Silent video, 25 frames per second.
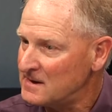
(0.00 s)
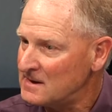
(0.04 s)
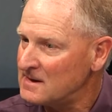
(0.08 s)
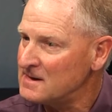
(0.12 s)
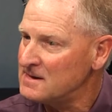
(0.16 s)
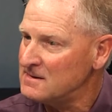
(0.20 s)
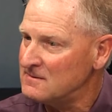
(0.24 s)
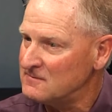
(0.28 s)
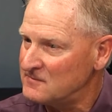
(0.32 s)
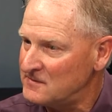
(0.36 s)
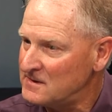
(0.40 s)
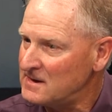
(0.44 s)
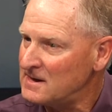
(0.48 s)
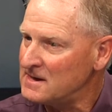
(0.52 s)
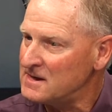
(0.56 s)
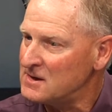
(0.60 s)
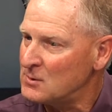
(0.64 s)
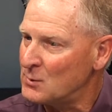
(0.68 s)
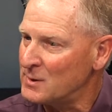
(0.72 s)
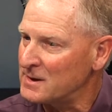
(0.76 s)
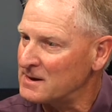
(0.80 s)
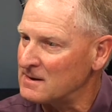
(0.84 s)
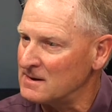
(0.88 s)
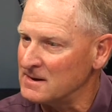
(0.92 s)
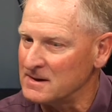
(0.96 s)
fairly
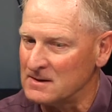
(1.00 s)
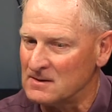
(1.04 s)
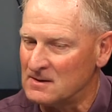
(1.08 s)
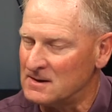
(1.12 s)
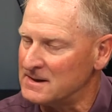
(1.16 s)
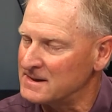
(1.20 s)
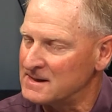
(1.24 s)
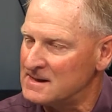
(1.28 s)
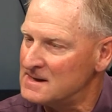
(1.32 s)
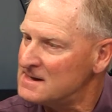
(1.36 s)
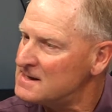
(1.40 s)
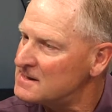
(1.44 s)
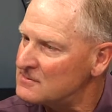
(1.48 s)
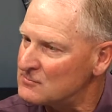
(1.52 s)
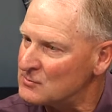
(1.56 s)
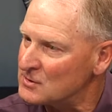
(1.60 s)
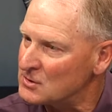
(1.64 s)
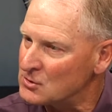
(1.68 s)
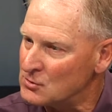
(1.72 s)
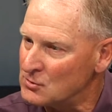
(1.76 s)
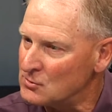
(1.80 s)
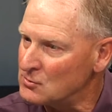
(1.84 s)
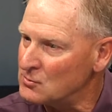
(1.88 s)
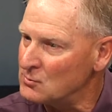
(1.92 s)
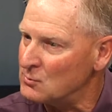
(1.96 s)
quickly. I can't
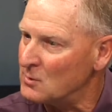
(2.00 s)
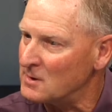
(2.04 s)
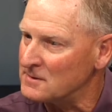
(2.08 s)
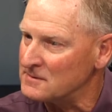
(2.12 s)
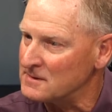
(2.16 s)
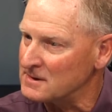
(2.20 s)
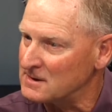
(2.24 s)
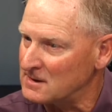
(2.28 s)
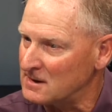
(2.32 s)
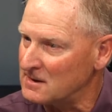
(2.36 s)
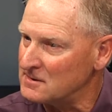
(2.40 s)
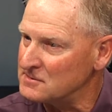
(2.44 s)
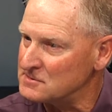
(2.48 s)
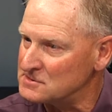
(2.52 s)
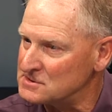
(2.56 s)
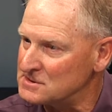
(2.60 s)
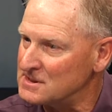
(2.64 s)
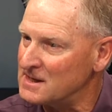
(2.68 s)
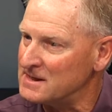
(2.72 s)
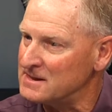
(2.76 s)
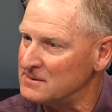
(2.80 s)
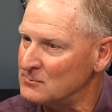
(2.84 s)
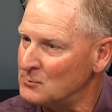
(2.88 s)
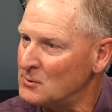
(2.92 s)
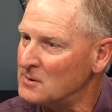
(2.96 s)
recall what the close
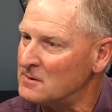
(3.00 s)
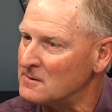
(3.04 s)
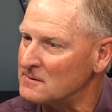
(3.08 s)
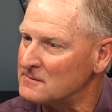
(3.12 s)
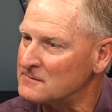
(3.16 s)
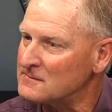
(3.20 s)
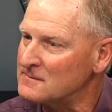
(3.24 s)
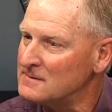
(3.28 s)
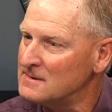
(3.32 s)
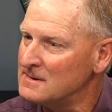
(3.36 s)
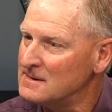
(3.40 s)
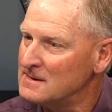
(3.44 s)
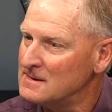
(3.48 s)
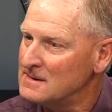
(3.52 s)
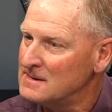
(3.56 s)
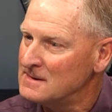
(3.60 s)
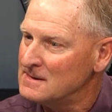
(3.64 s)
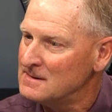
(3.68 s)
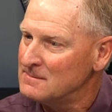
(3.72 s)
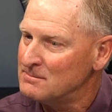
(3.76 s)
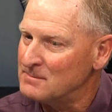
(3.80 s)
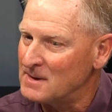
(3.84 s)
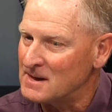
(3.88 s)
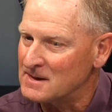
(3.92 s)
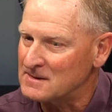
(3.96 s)
date was,
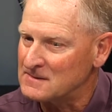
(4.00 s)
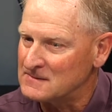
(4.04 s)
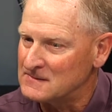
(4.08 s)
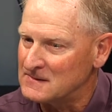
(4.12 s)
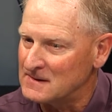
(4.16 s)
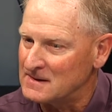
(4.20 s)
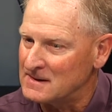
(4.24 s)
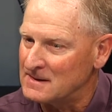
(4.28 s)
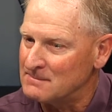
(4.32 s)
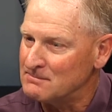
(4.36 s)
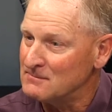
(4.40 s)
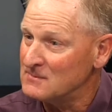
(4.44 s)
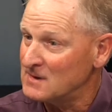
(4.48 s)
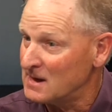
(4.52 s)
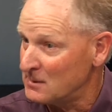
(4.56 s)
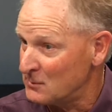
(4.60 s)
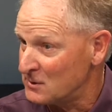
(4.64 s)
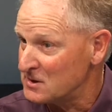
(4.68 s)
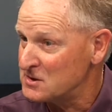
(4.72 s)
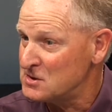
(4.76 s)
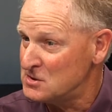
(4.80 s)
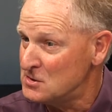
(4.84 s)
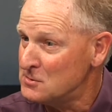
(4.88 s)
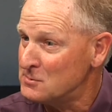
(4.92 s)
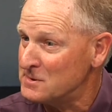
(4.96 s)
but they
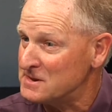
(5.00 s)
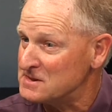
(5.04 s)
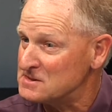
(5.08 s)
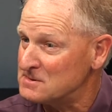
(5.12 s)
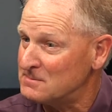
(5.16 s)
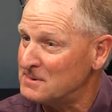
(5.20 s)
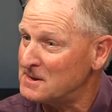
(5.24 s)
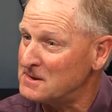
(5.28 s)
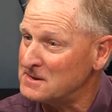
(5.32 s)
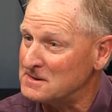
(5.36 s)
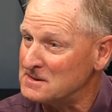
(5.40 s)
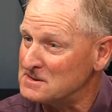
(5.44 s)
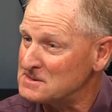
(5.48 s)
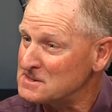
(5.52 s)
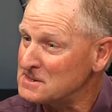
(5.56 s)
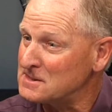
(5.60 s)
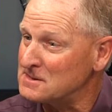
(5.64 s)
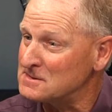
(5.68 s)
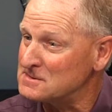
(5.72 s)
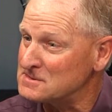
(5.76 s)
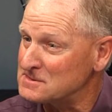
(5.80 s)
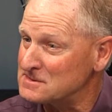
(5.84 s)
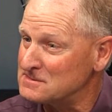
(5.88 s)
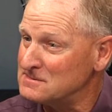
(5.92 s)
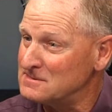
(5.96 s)
were queuing to buy the
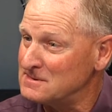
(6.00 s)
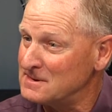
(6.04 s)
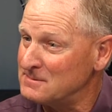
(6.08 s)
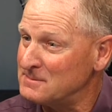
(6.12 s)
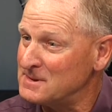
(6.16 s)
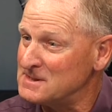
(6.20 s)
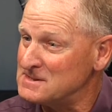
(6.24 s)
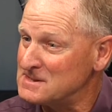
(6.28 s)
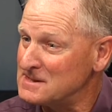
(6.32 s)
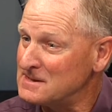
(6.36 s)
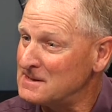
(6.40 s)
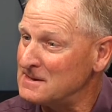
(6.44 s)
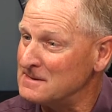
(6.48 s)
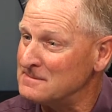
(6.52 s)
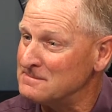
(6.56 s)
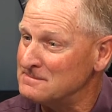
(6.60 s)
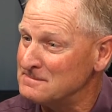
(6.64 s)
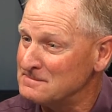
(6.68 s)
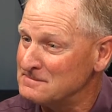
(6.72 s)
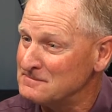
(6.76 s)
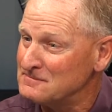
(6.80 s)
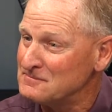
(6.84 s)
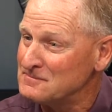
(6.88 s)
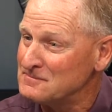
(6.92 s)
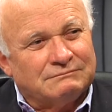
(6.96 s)
tickets. Let me tell you.
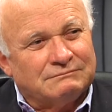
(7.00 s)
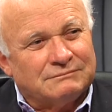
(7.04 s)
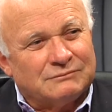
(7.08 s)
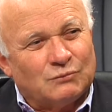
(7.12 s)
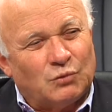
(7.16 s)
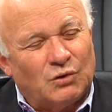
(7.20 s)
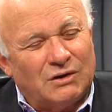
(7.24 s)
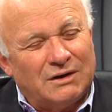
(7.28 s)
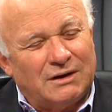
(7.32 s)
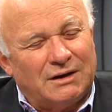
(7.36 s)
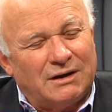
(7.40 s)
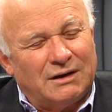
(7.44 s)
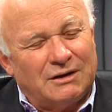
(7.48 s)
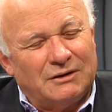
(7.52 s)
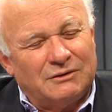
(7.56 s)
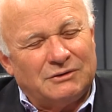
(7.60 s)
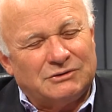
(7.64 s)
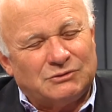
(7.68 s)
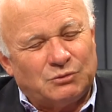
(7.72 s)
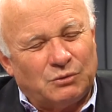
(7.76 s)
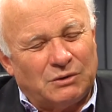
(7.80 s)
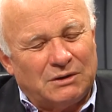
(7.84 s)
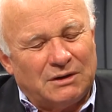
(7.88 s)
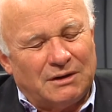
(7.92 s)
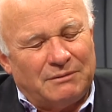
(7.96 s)
Will
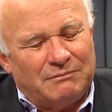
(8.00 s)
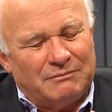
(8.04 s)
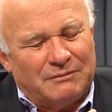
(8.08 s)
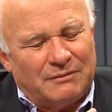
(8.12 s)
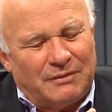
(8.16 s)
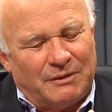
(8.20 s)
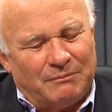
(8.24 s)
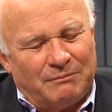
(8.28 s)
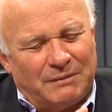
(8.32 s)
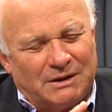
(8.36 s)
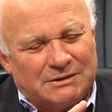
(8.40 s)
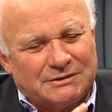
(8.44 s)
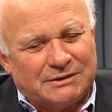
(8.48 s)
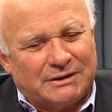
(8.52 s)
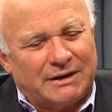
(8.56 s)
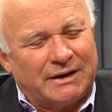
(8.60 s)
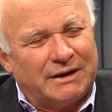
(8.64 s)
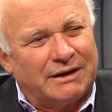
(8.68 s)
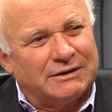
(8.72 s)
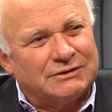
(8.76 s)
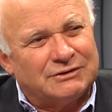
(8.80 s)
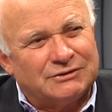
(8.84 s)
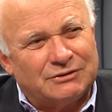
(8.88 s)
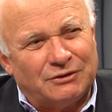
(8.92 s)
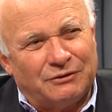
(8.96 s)
the
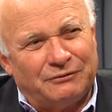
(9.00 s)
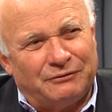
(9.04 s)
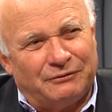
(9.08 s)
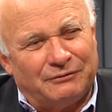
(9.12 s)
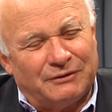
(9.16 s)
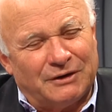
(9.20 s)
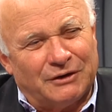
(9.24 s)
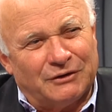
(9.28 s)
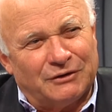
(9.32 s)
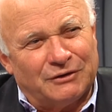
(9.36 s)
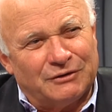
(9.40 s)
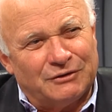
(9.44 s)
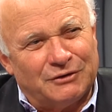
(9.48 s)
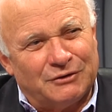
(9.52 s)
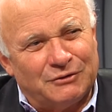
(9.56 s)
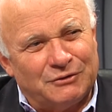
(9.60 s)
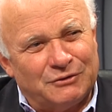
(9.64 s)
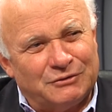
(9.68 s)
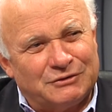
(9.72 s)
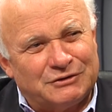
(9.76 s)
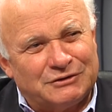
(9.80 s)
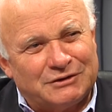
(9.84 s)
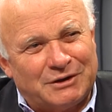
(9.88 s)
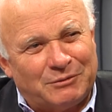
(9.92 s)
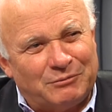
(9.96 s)
Mustang itself
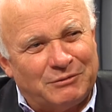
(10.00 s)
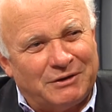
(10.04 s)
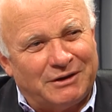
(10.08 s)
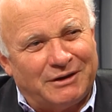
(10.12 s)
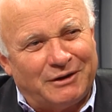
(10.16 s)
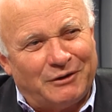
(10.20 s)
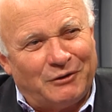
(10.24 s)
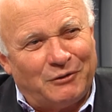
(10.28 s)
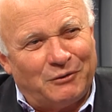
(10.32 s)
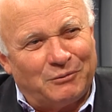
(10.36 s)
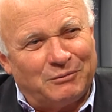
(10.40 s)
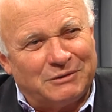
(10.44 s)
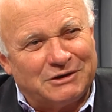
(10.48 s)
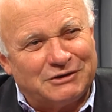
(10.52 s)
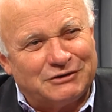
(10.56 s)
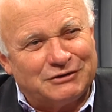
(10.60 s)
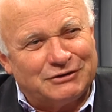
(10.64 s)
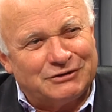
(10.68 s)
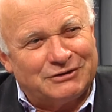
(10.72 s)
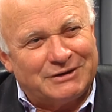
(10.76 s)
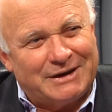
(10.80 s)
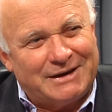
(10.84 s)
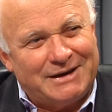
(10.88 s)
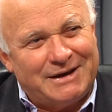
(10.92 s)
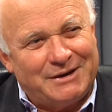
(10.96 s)
lose some of the old
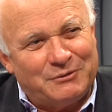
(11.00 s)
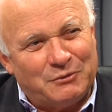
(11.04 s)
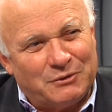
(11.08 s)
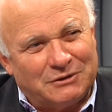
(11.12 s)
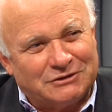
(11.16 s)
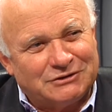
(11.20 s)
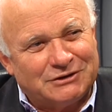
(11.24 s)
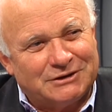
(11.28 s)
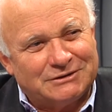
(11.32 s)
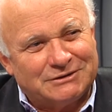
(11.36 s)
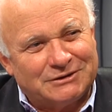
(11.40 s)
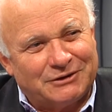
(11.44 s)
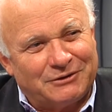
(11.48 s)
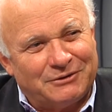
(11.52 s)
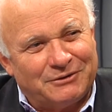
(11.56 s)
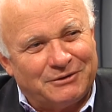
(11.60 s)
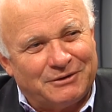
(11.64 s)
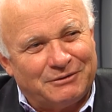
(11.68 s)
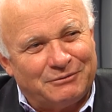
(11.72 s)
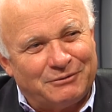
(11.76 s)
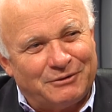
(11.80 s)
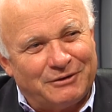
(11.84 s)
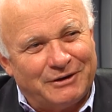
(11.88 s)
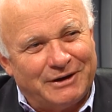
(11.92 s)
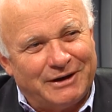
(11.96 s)
mystique once it's
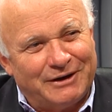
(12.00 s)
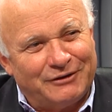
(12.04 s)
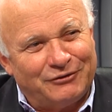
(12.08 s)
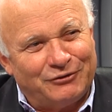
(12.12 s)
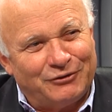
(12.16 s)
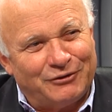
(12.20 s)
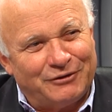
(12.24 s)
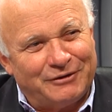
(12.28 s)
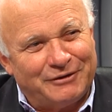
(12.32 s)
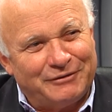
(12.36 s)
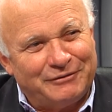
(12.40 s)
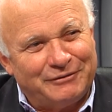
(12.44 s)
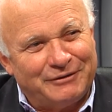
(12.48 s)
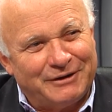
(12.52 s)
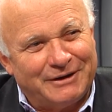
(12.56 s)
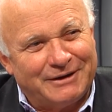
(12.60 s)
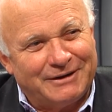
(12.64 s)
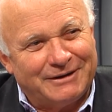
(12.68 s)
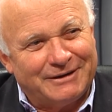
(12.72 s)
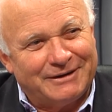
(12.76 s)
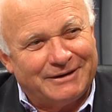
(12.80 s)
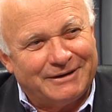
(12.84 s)
gone to right-hand drive?